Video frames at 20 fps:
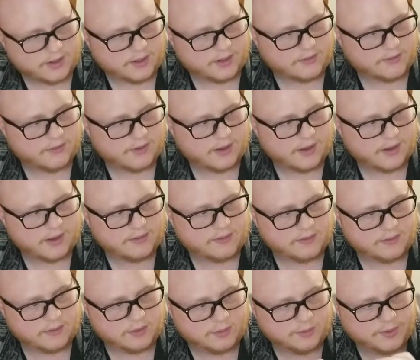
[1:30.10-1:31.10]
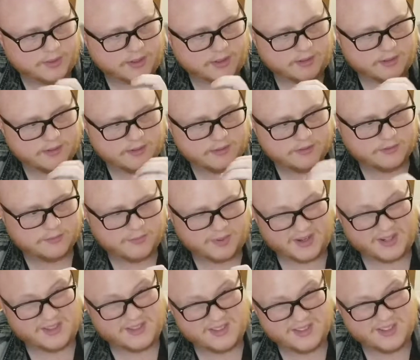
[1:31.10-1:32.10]
it's a little bit
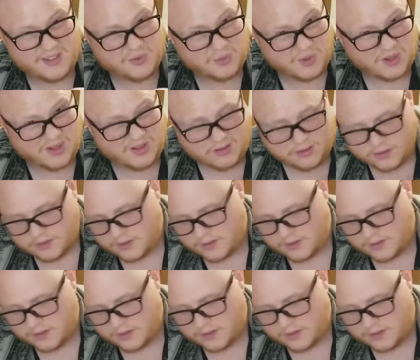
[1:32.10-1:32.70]
spicy as well,